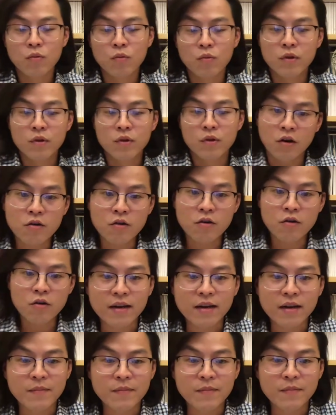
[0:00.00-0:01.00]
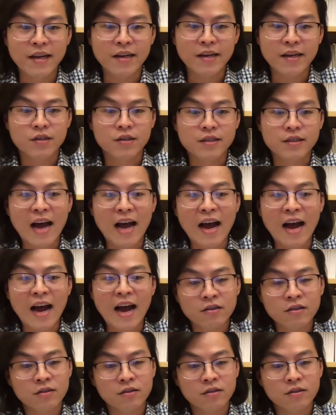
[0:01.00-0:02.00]
the current recommendations
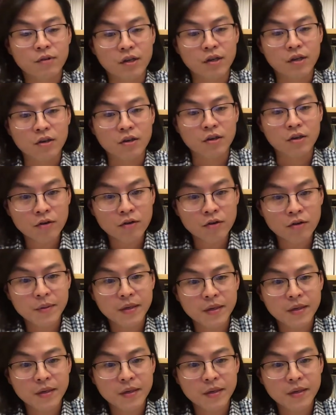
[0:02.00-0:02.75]
actually encourage